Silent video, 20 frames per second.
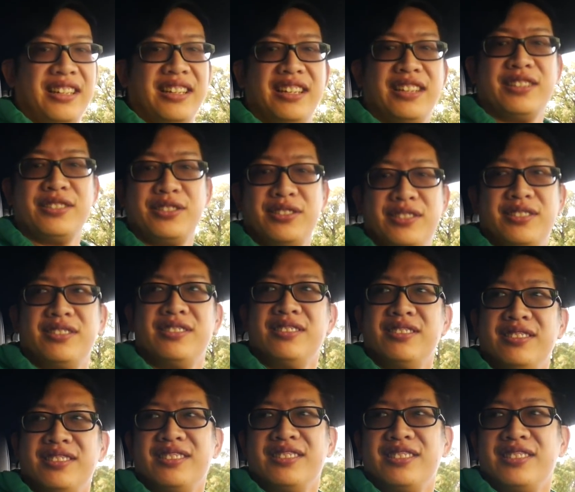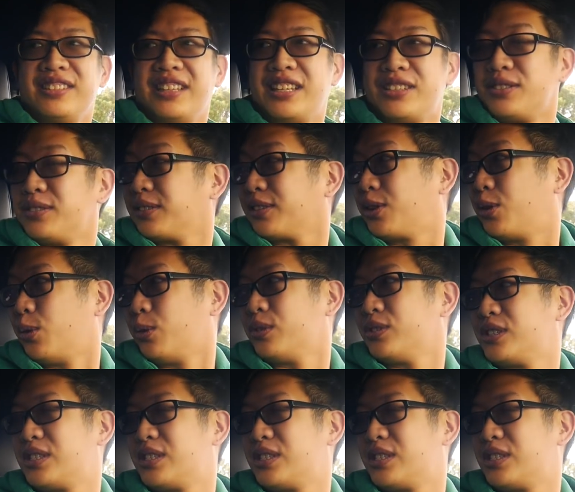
as that corn